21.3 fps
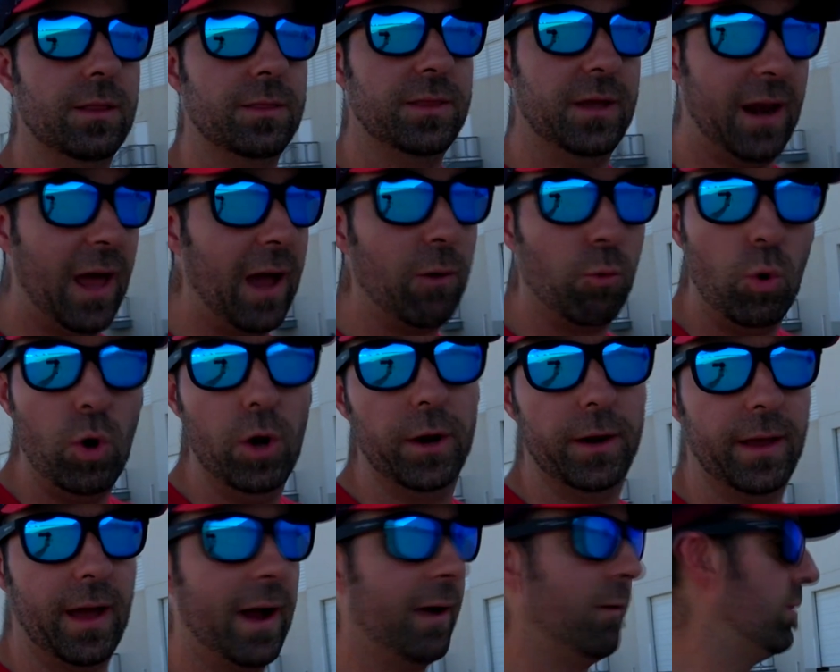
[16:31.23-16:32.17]
then I
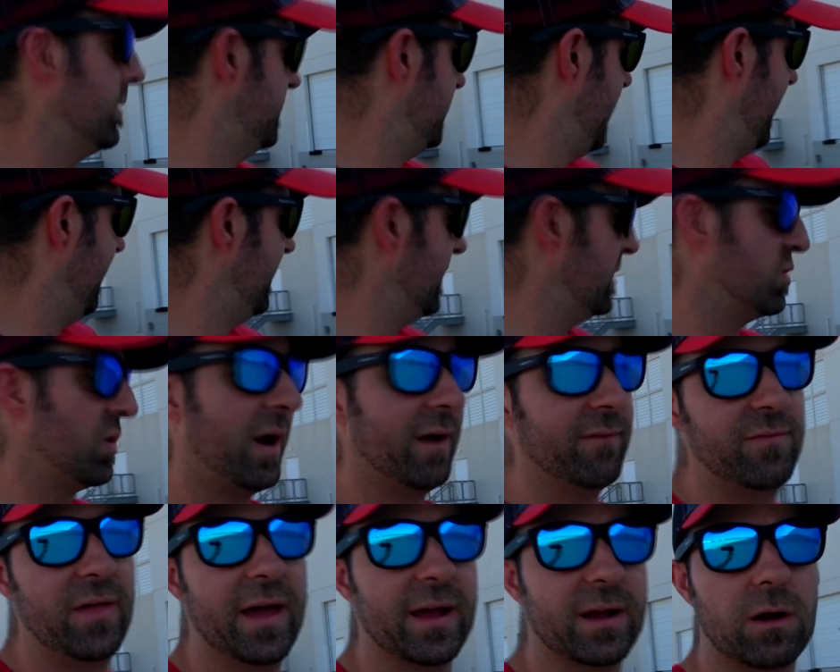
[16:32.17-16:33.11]
would daily
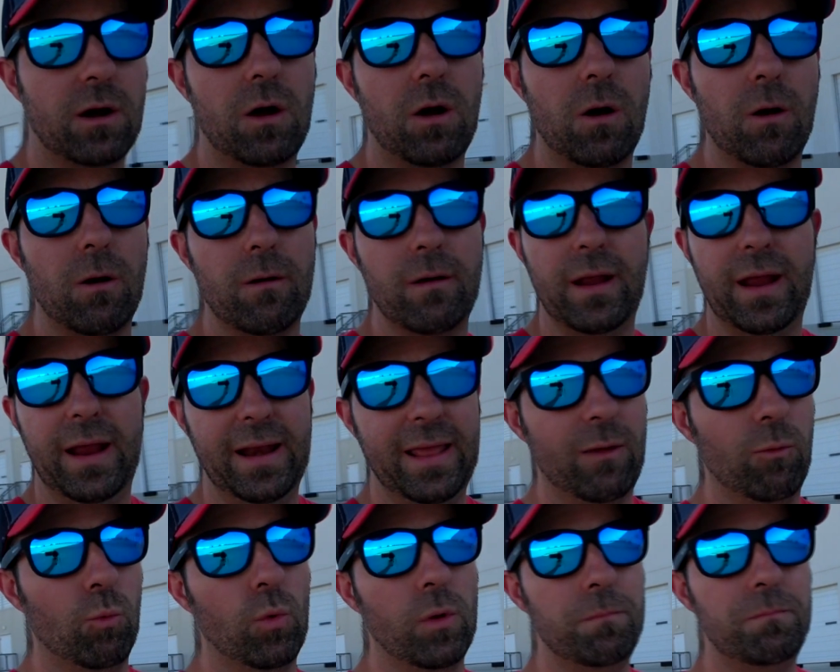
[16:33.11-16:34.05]
drive that car, and
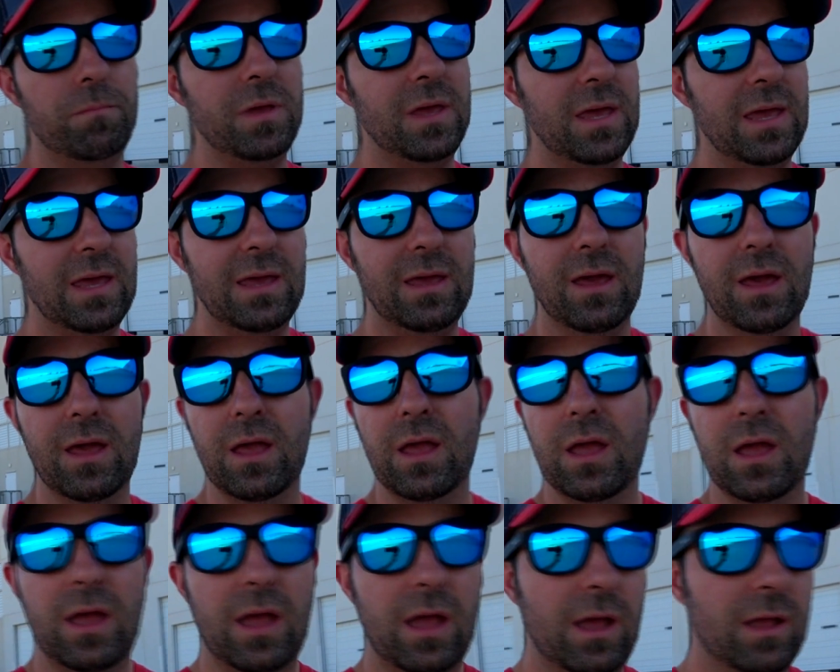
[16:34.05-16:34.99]
it would be
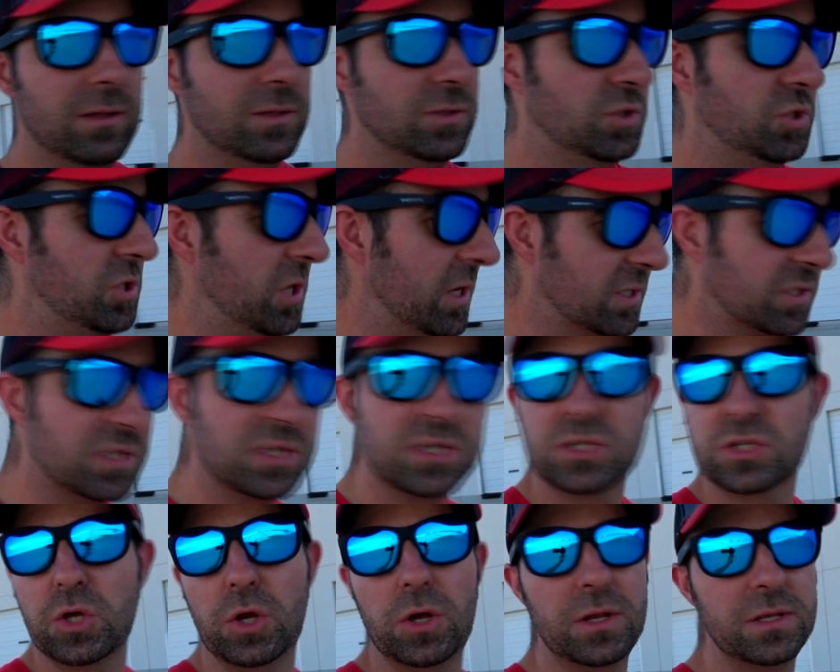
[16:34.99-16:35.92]
just
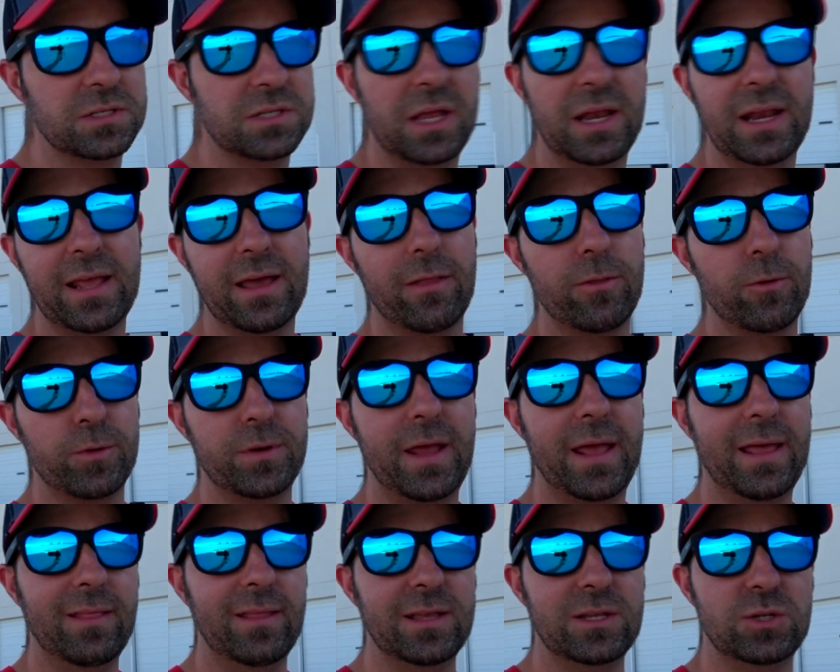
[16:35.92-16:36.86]
as good as any other
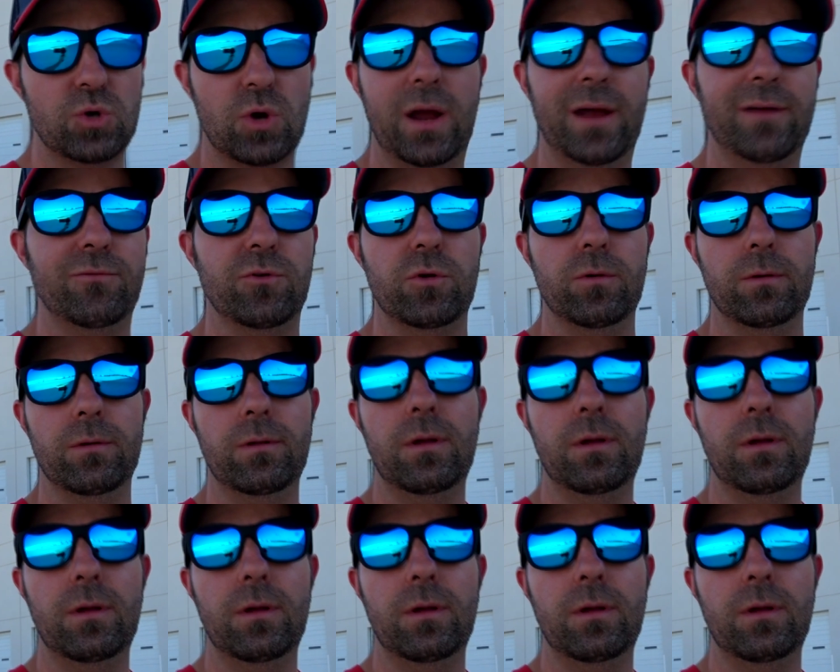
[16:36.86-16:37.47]
daily driver.